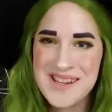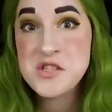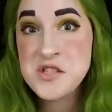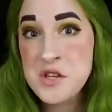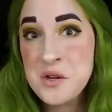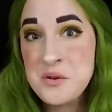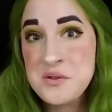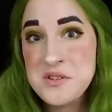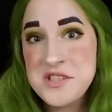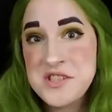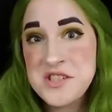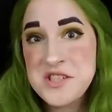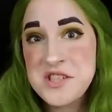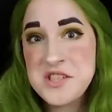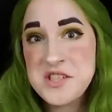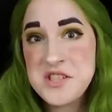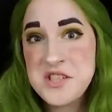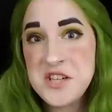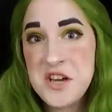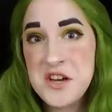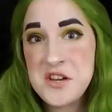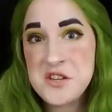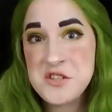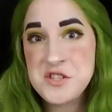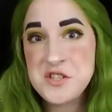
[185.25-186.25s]
So is
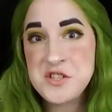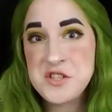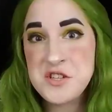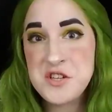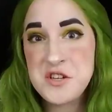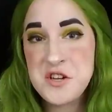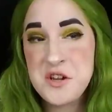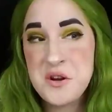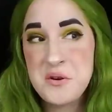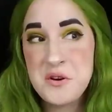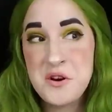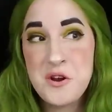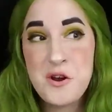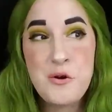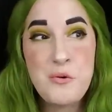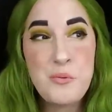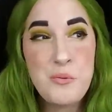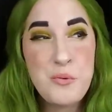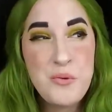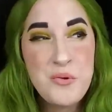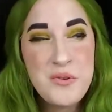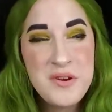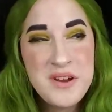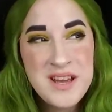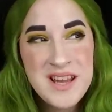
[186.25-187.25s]
Natasha Denona
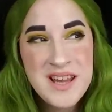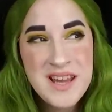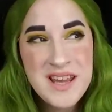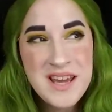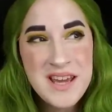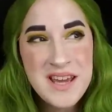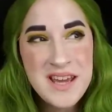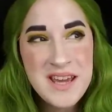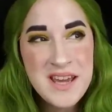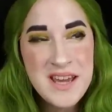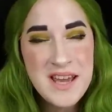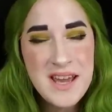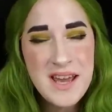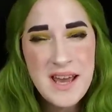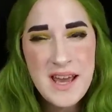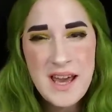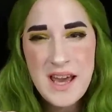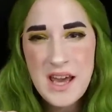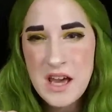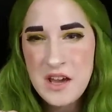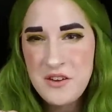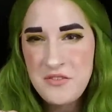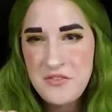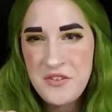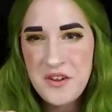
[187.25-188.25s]
really
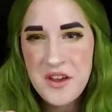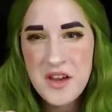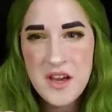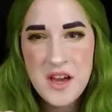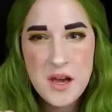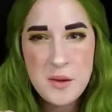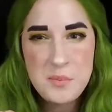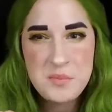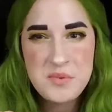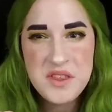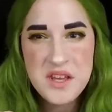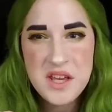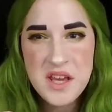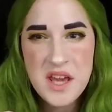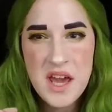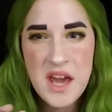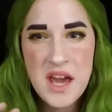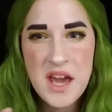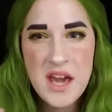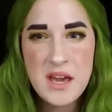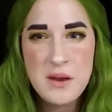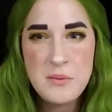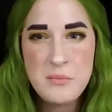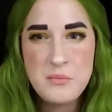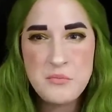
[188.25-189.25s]
effing up the
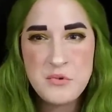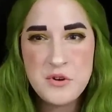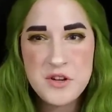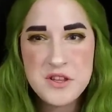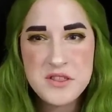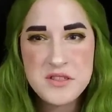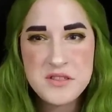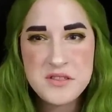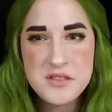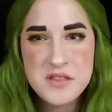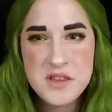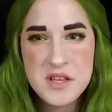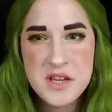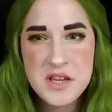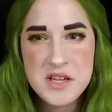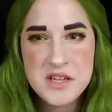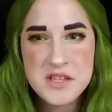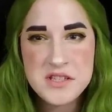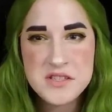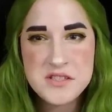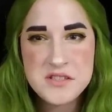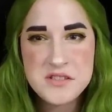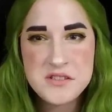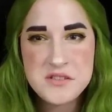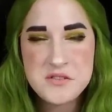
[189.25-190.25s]
game with
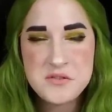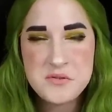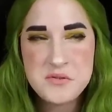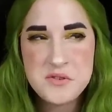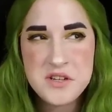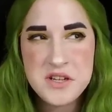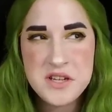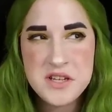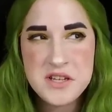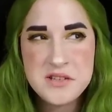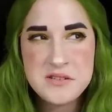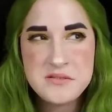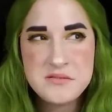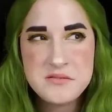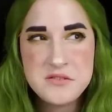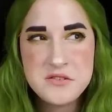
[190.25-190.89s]
these three